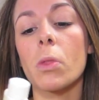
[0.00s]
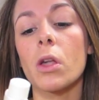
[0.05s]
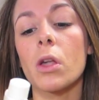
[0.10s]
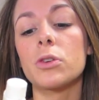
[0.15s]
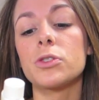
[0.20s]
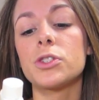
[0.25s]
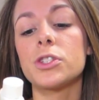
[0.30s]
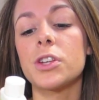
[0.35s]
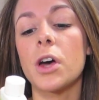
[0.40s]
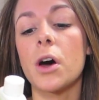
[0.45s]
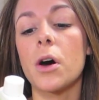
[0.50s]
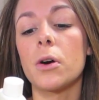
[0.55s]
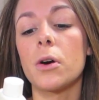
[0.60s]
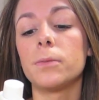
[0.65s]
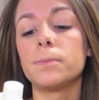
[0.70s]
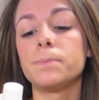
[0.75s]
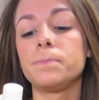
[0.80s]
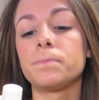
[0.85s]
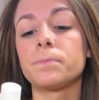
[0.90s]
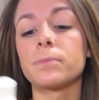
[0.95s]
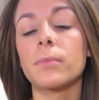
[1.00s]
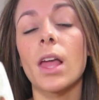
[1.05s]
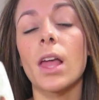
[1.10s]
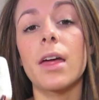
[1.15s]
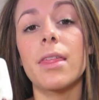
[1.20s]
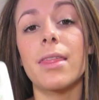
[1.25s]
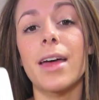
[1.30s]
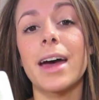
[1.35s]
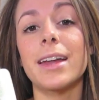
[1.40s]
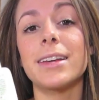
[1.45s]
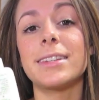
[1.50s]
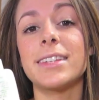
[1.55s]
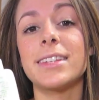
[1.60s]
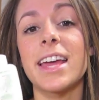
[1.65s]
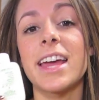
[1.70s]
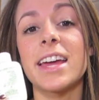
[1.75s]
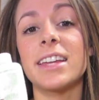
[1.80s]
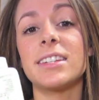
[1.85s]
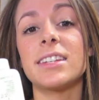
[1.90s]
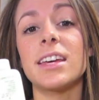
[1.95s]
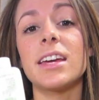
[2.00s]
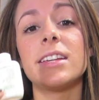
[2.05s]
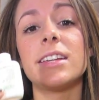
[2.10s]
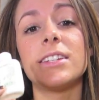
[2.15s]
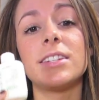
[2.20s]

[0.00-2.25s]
So that is it.